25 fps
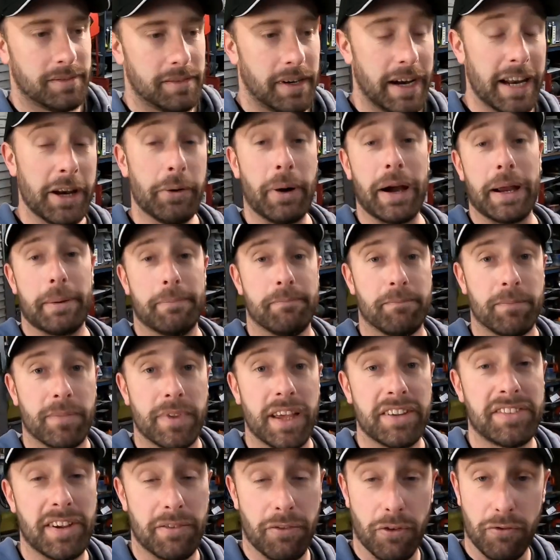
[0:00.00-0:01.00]
Anyway,
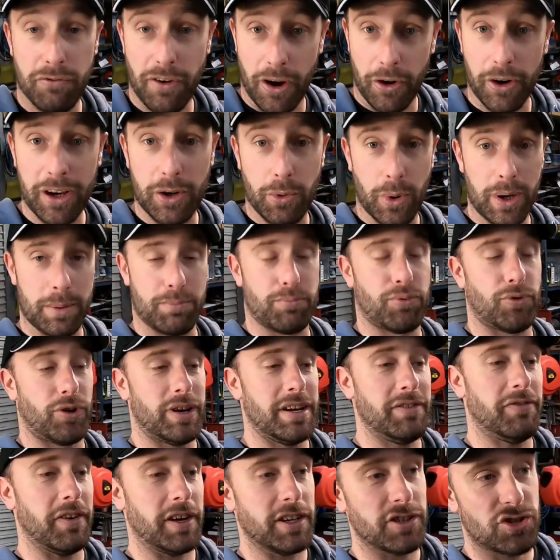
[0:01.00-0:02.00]
let's have a very quick
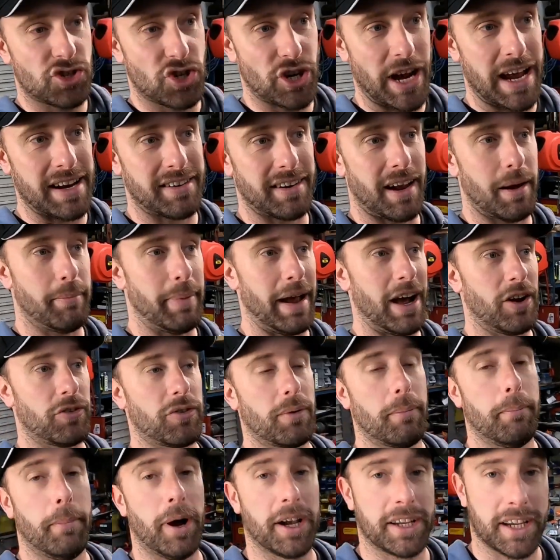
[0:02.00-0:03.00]
brief chat
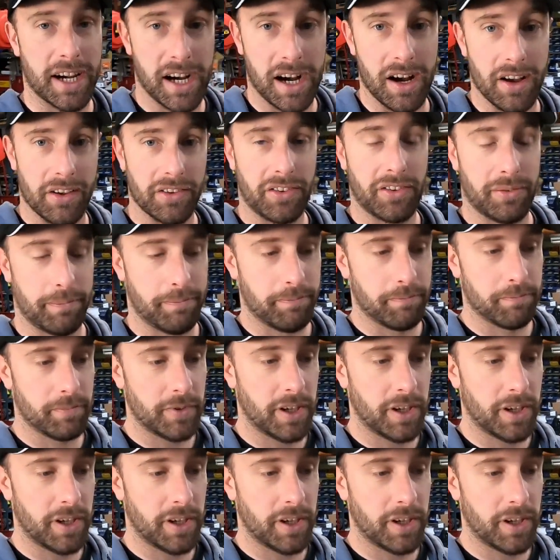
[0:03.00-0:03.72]
about my cars.